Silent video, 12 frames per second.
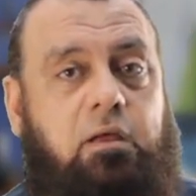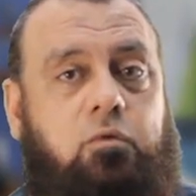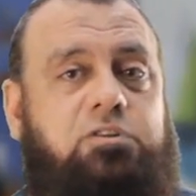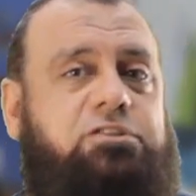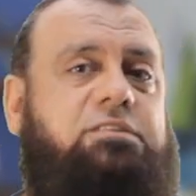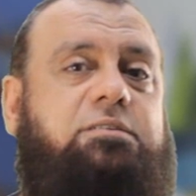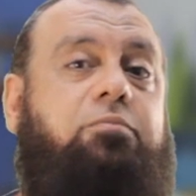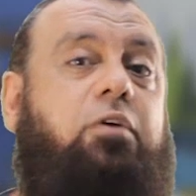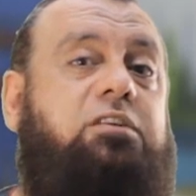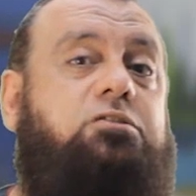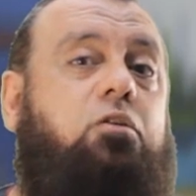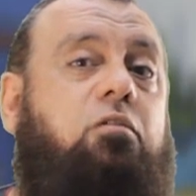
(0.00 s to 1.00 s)
which is a
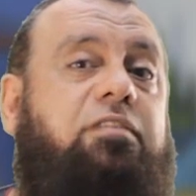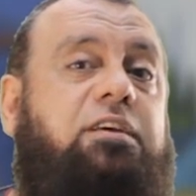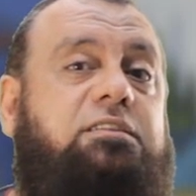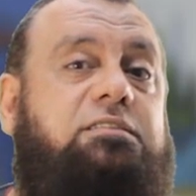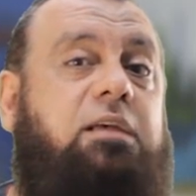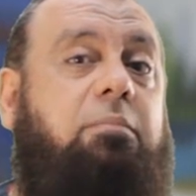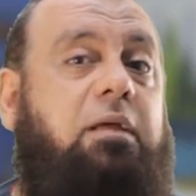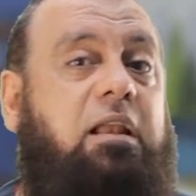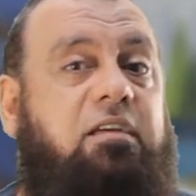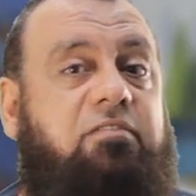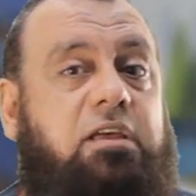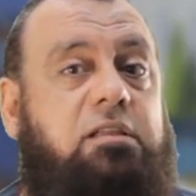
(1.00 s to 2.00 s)
branch of the
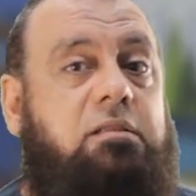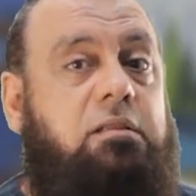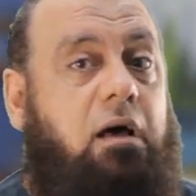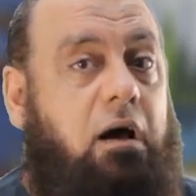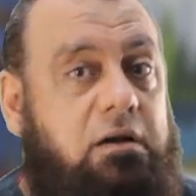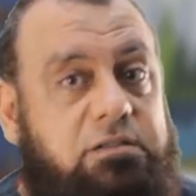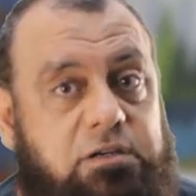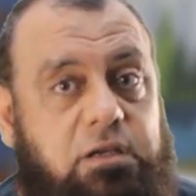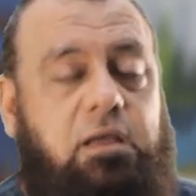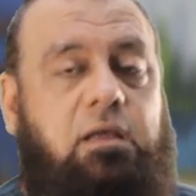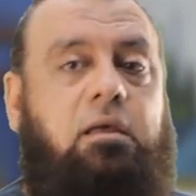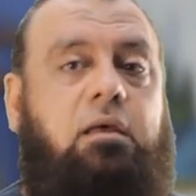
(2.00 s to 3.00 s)
subclavian artery